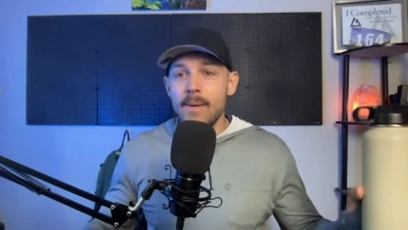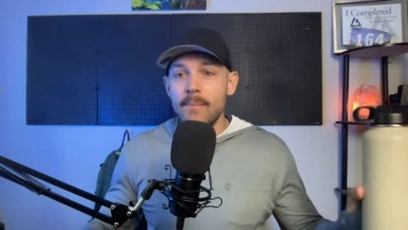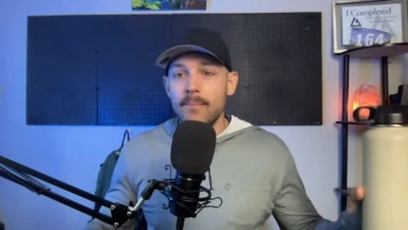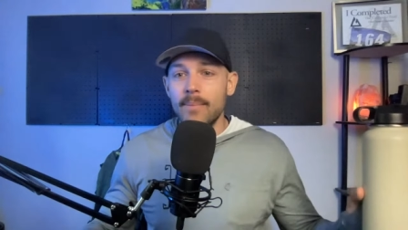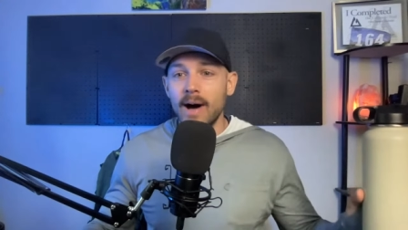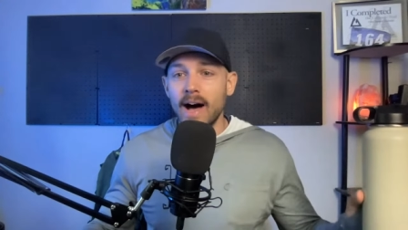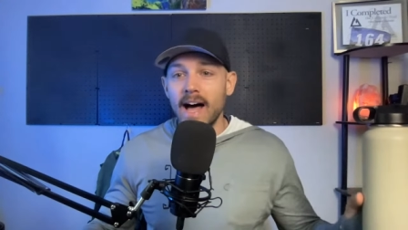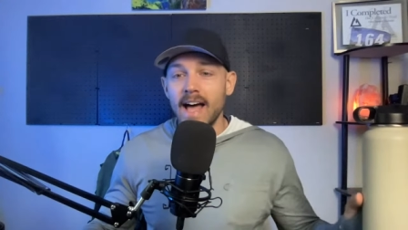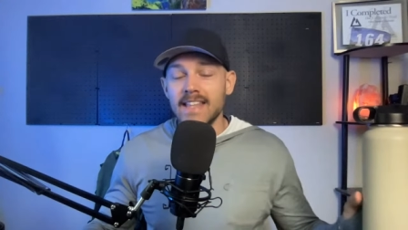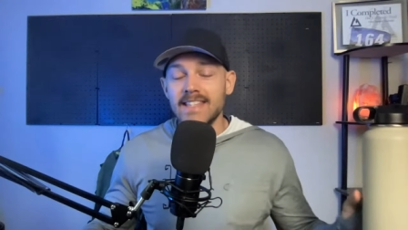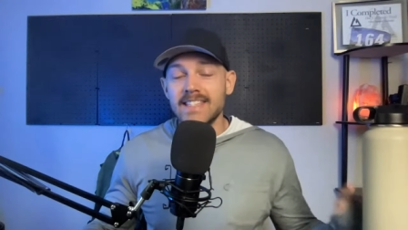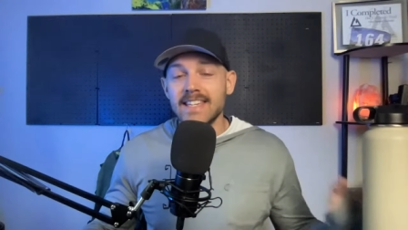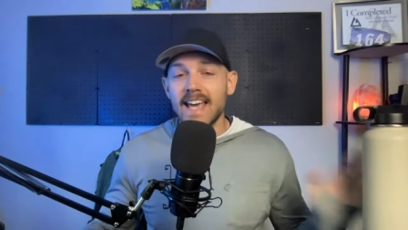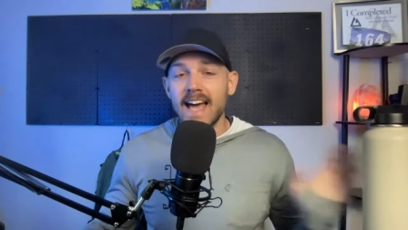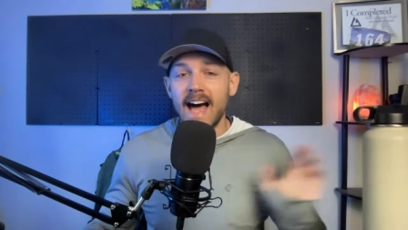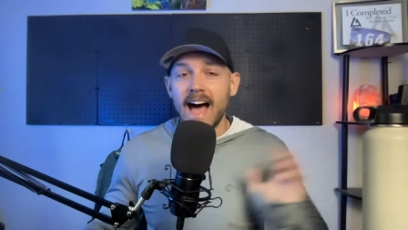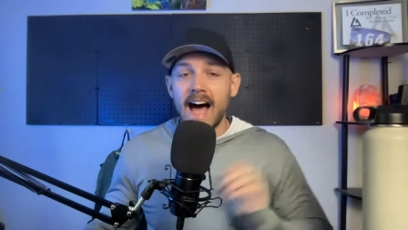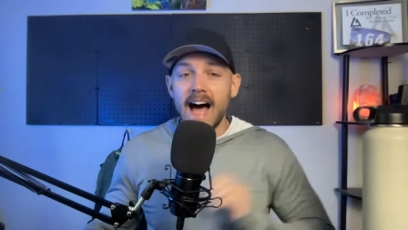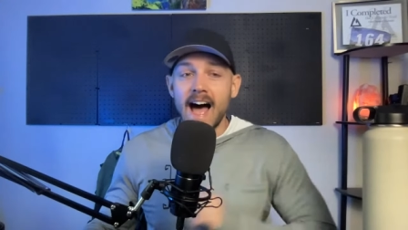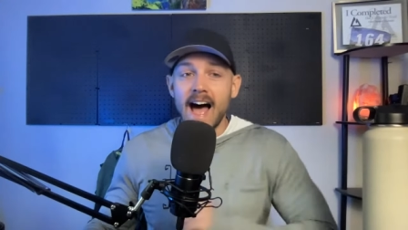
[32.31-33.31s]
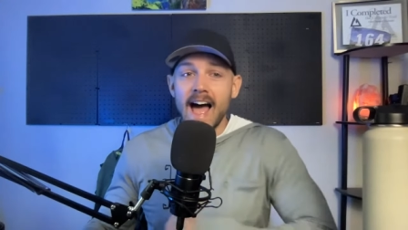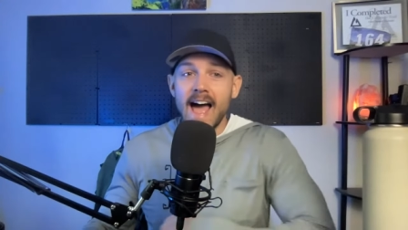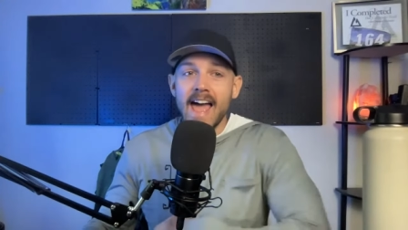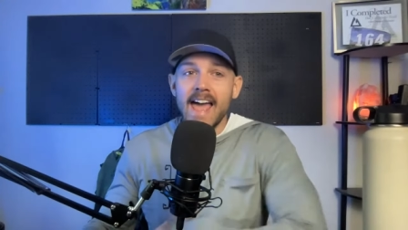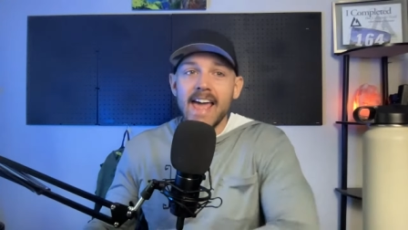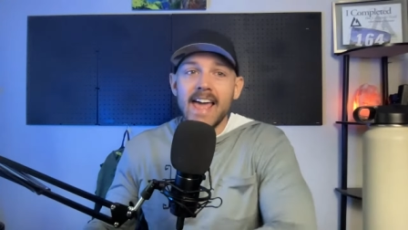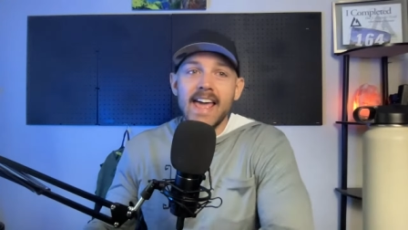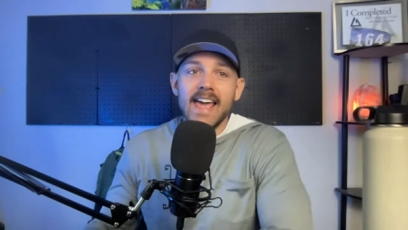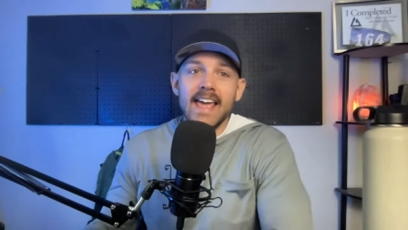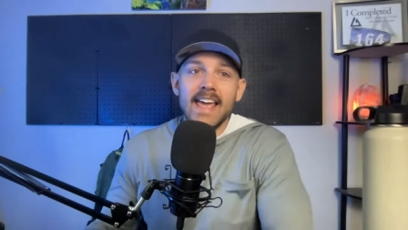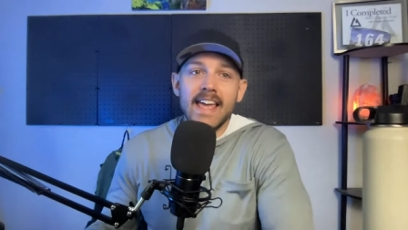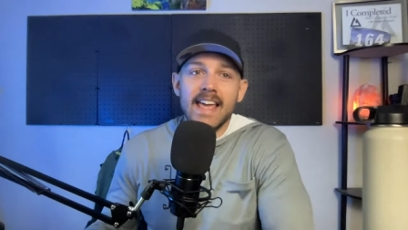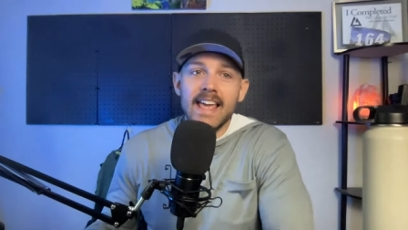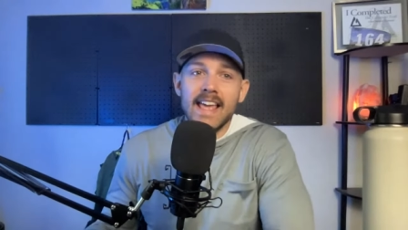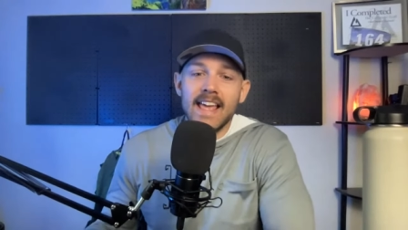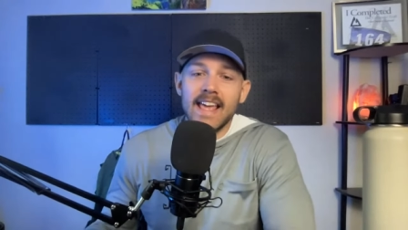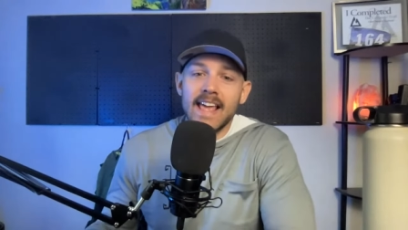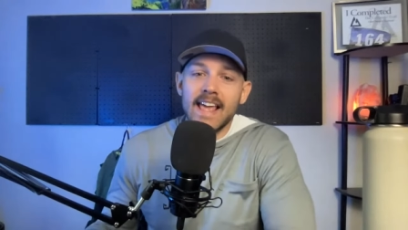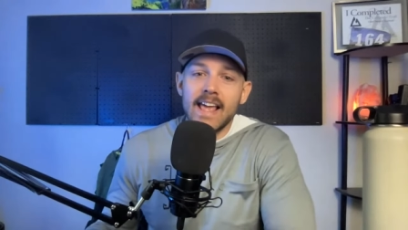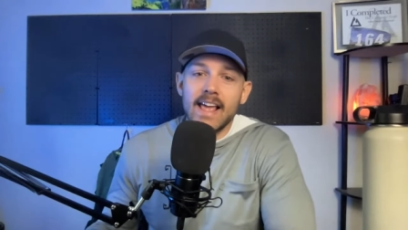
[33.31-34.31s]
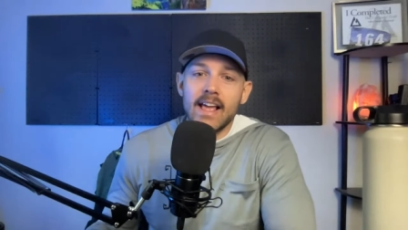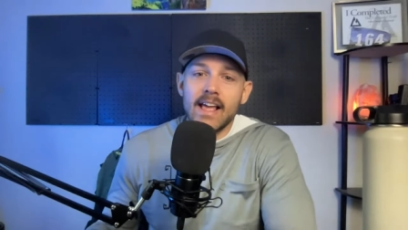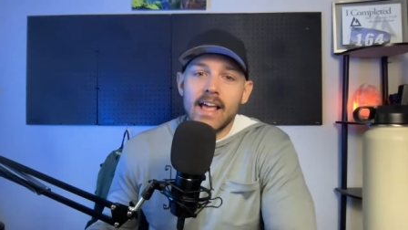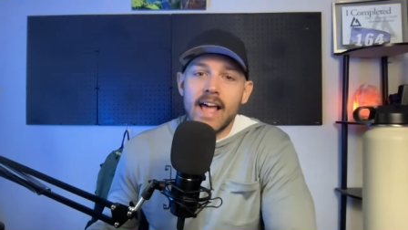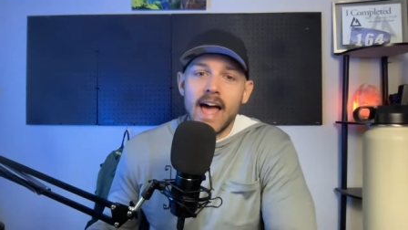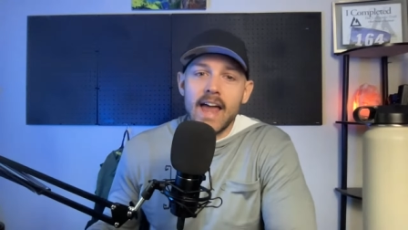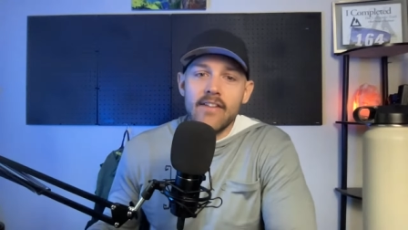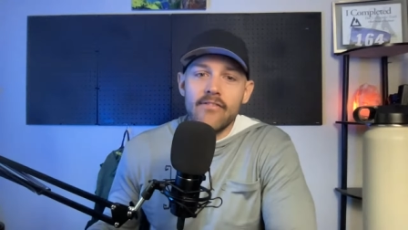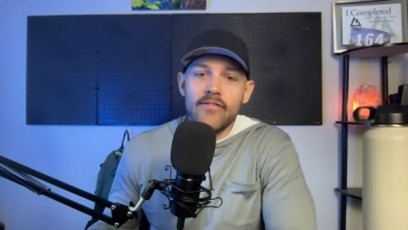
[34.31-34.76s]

But I kind